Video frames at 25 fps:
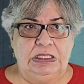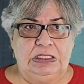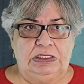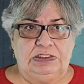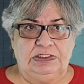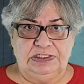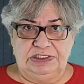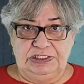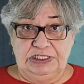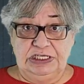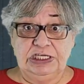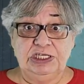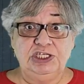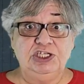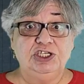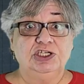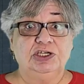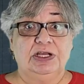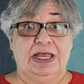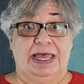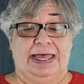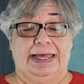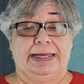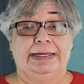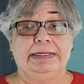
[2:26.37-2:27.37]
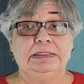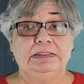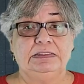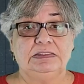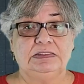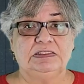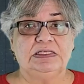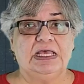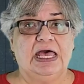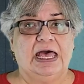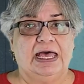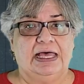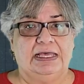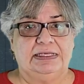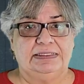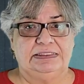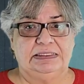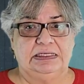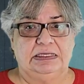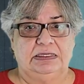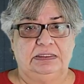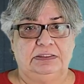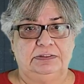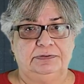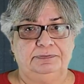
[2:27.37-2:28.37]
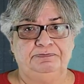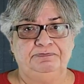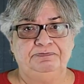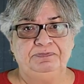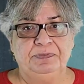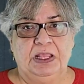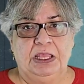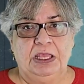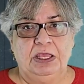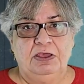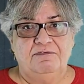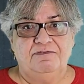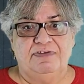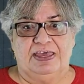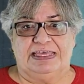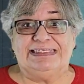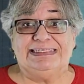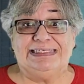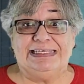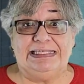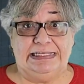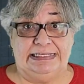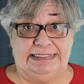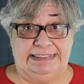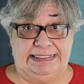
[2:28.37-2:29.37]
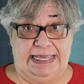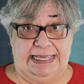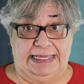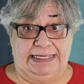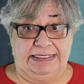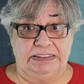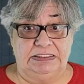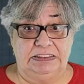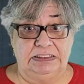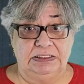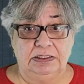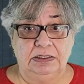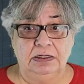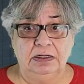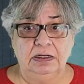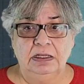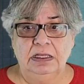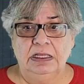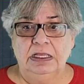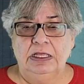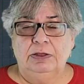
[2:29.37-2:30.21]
The teacher acts as a facilitator,